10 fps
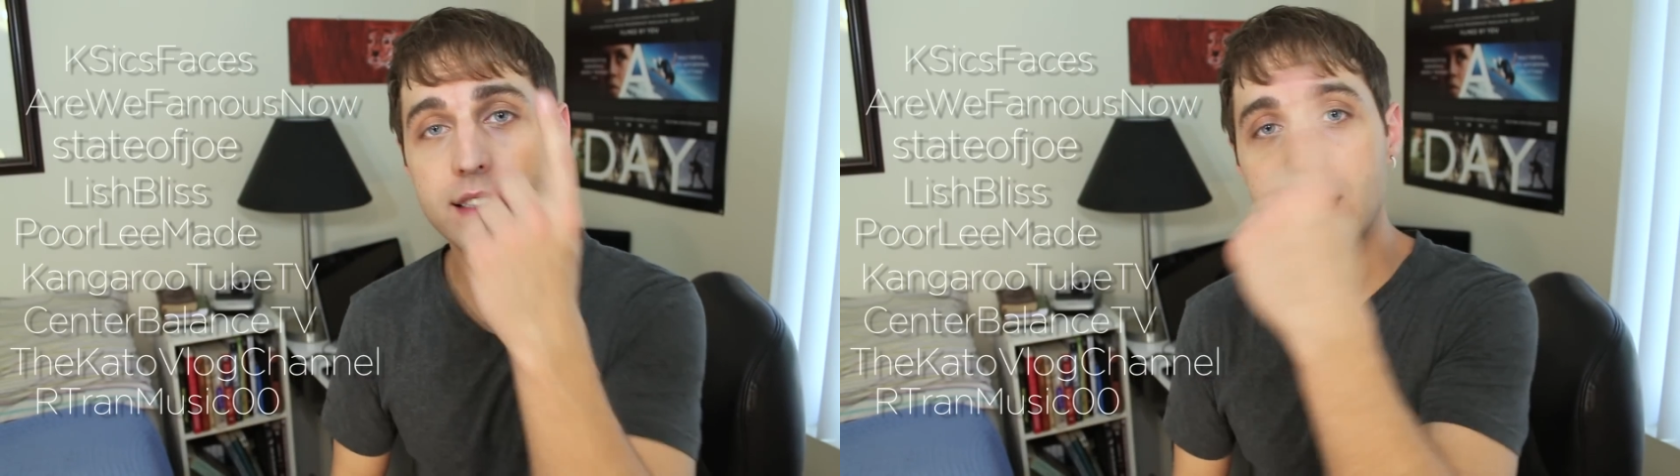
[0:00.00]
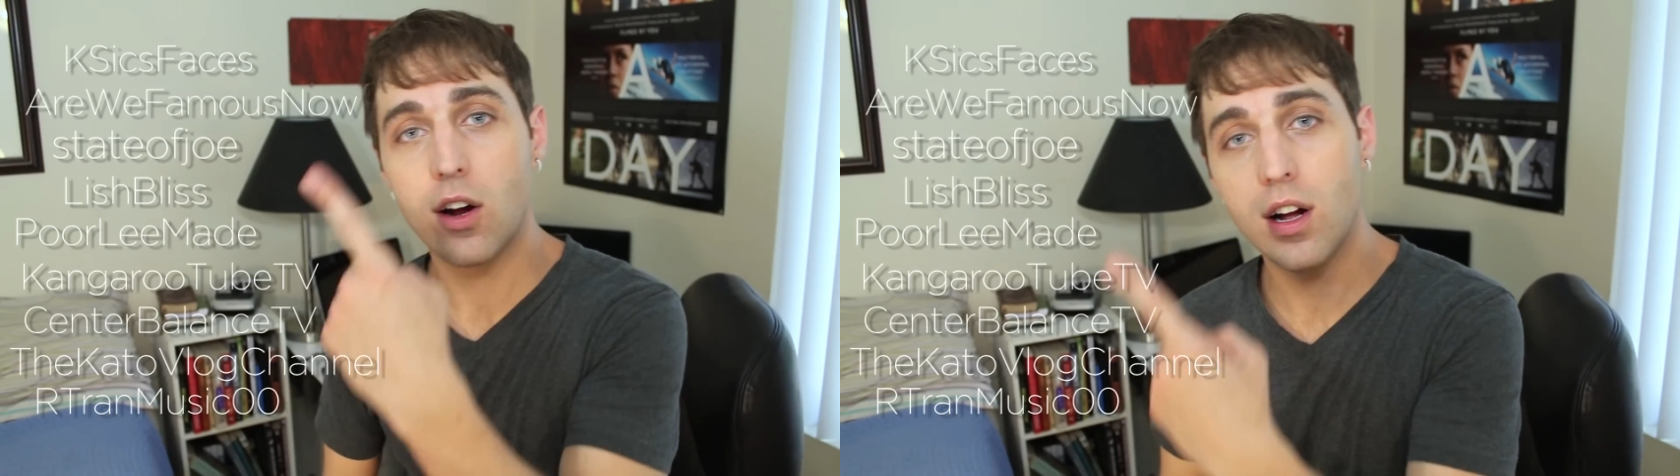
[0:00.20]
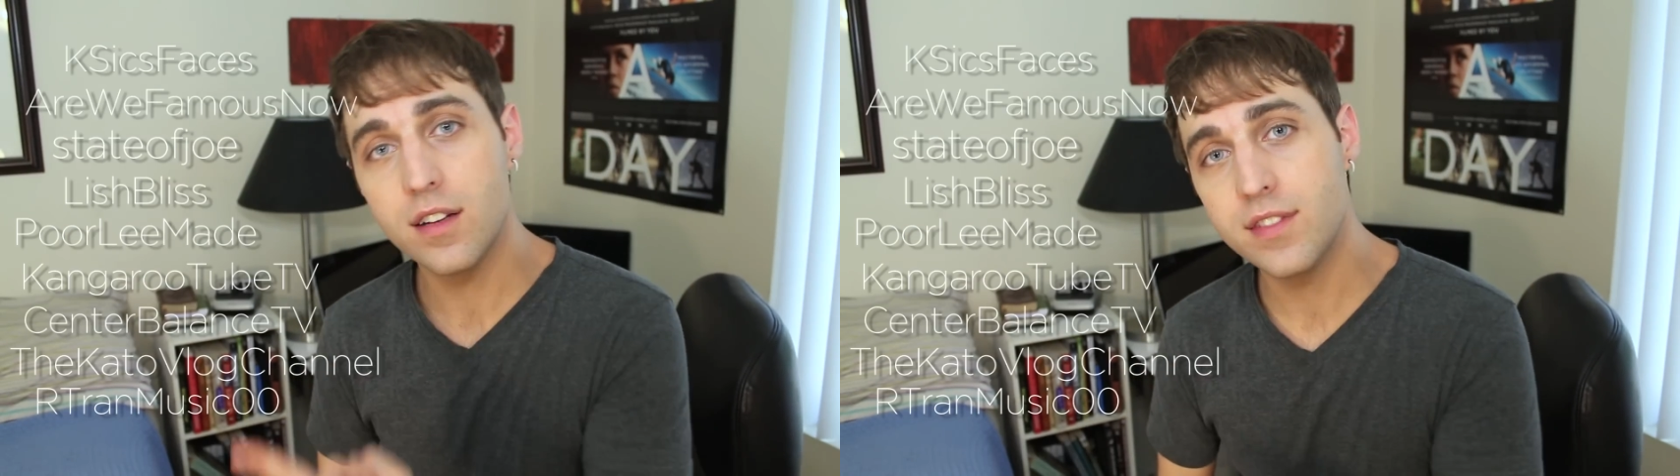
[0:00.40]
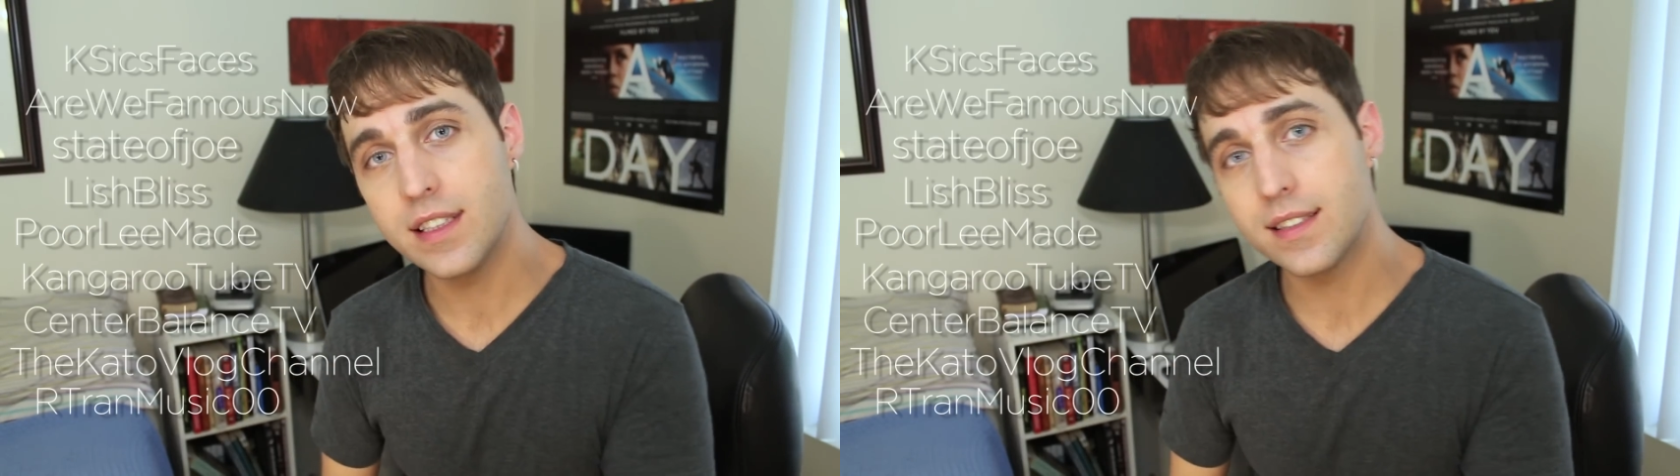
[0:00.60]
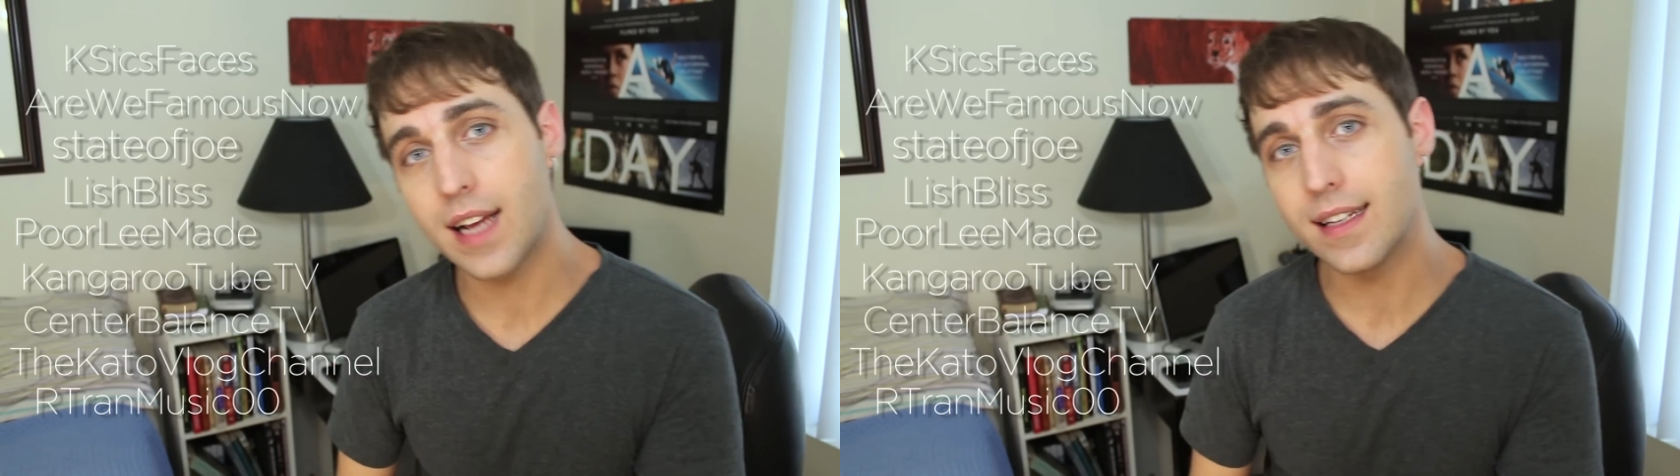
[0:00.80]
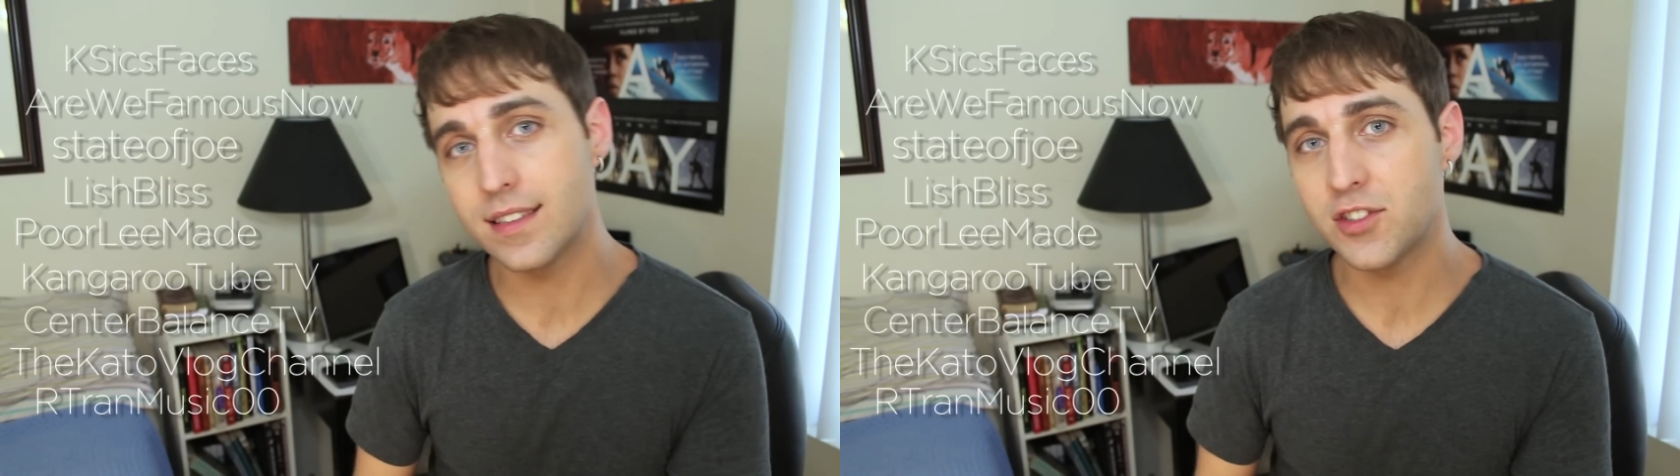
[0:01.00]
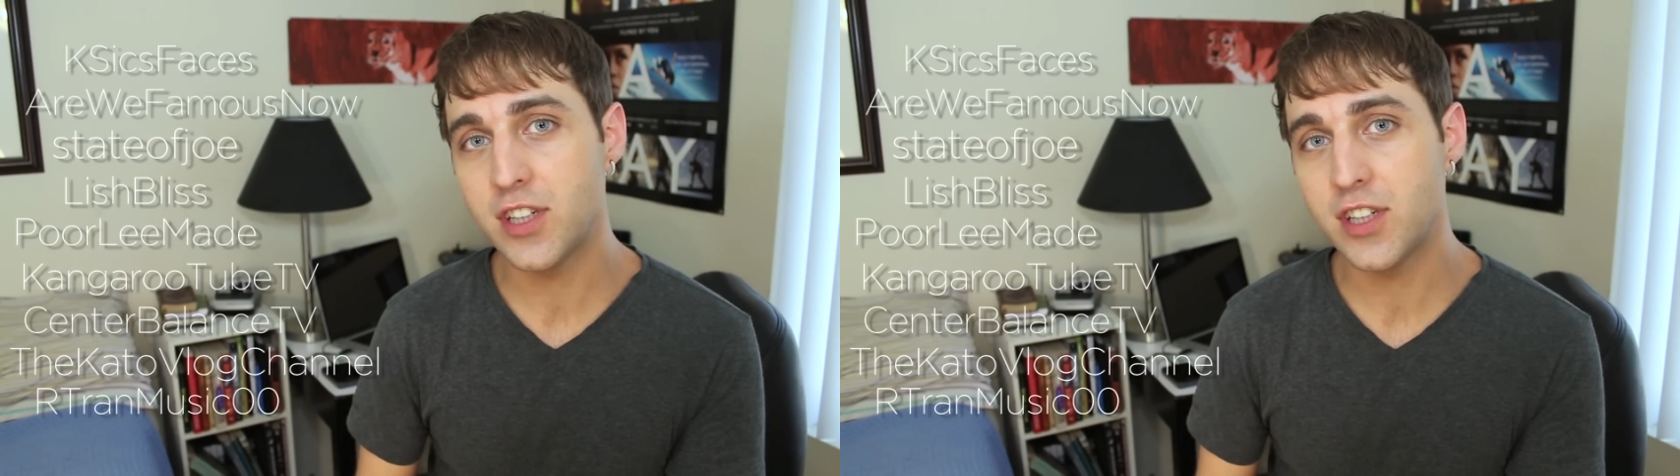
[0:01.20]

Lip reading: check out all of these guys'